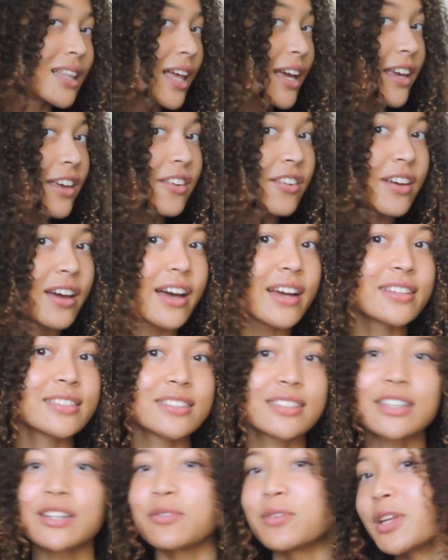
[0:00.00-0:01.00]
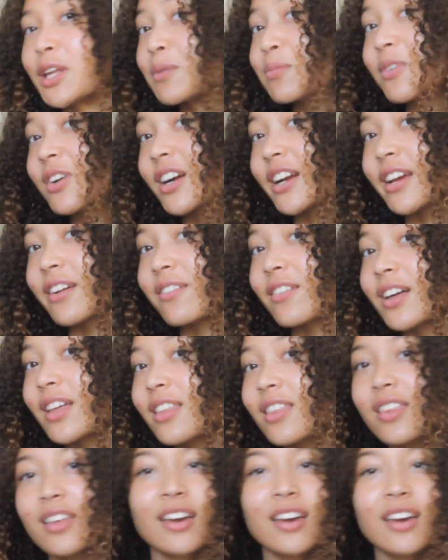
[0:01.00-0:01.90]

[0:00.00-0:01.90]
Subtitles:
Like, you guys see what I'm working with.